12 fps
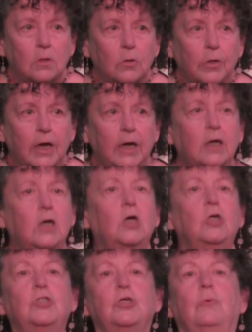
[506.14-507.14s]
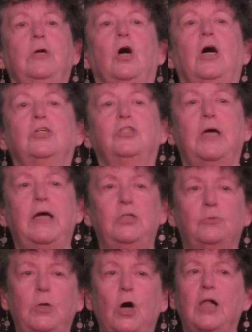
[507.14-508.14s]
Okay? So we all
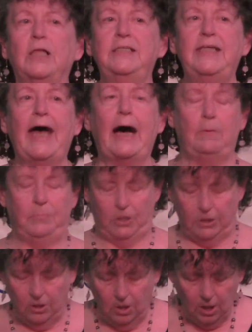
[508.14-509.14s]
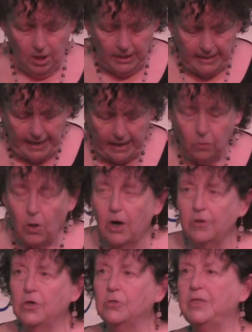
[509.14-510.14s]
change, we all adapt. Now,
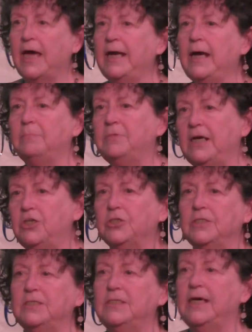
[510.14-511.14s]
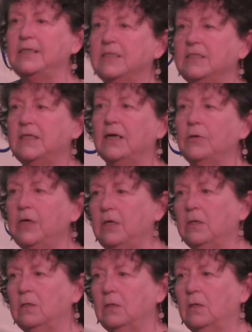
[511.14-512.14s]
are those adaptations
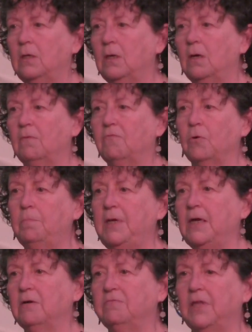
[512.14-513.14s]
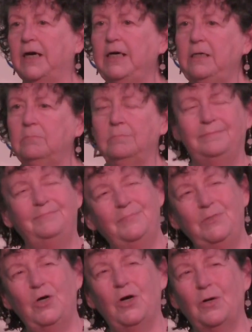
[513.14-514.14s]
necessary for a being of light?
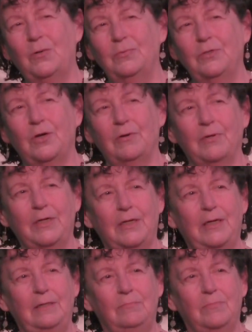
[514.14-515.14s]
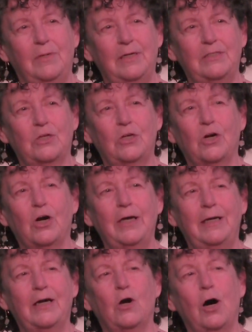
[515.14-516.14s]
No, not really. It's
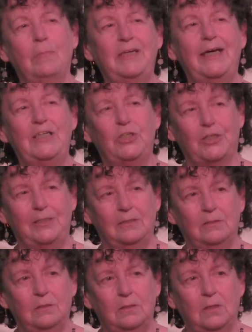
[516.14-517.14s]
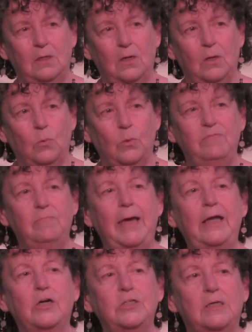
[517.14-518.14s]
an accommodation. We've
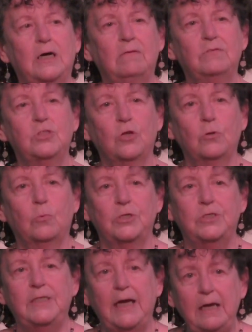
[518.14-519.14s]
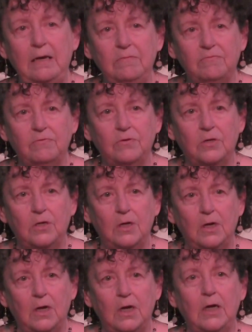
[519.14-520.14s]
made ourselves so that we're safe
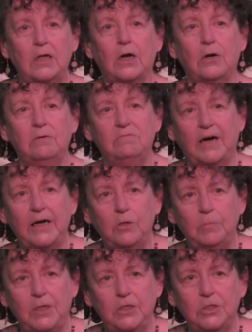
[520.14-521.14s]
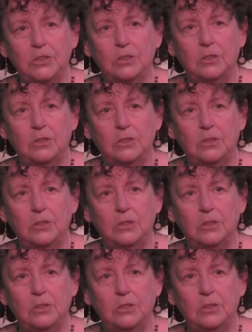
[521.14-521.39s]
in our environment,